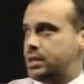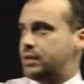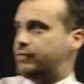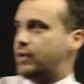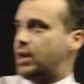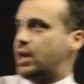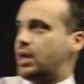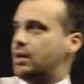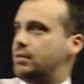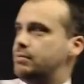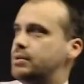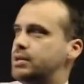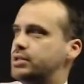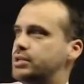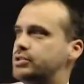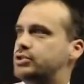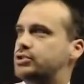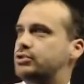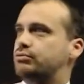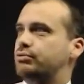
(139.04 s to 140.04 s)
if M
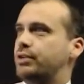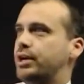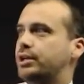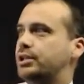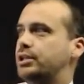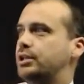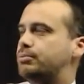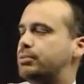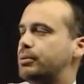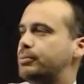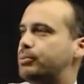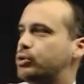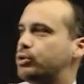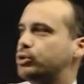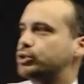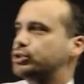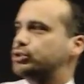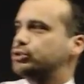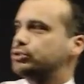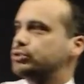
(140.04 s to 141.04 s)
is directly
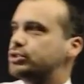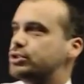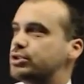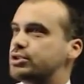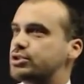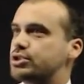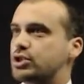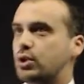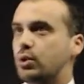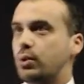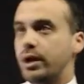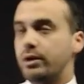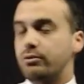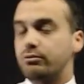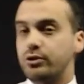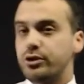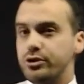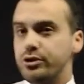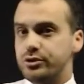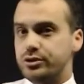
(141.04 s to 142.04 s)
proportional to the square
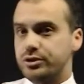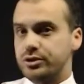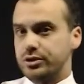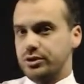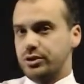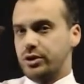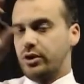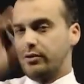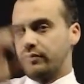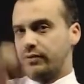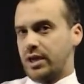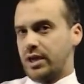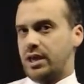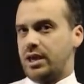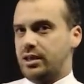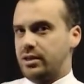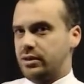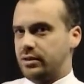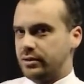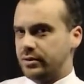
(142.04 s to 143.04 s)
root of
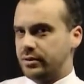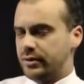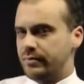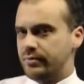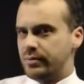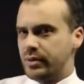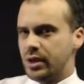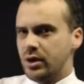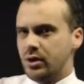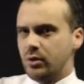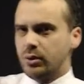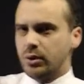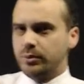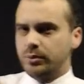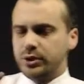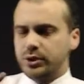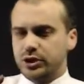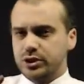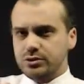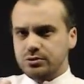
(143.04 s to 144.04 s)
N? Well,
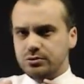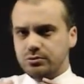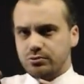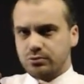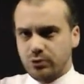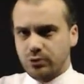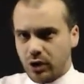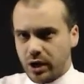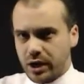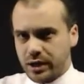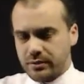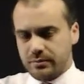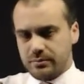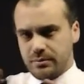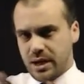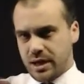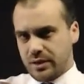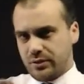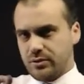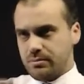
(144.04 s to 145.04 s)
we just write
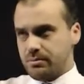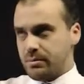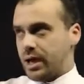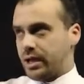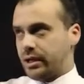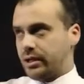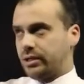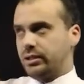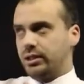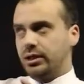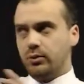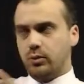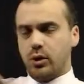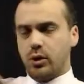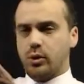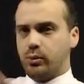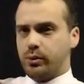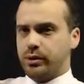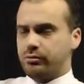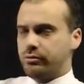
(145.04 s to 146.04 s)
mathematically
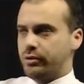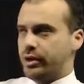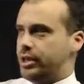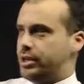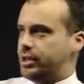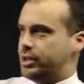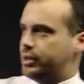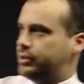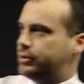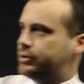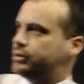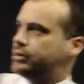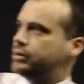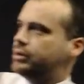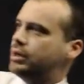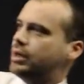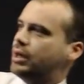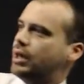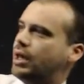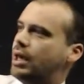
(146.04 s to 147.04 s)
what we're reading.
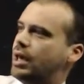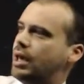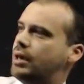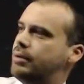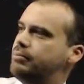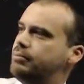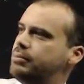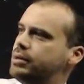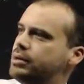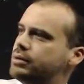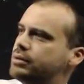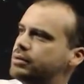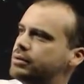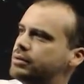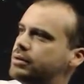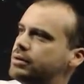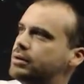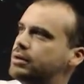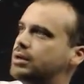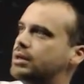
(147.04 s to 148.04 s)
M
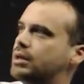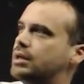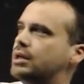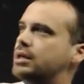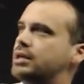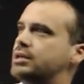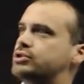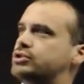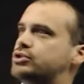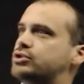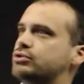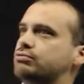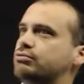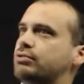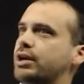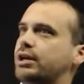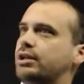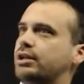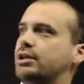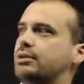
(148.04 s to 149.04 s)
is
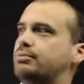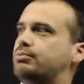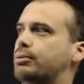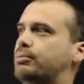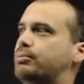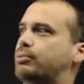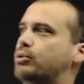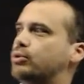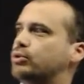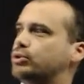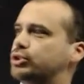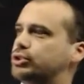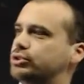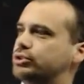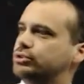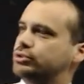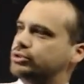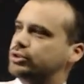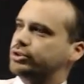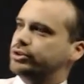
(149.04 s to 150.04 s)
directly
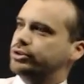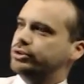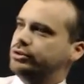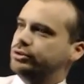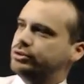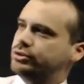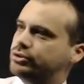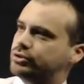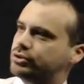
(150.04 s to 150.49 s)
proportional to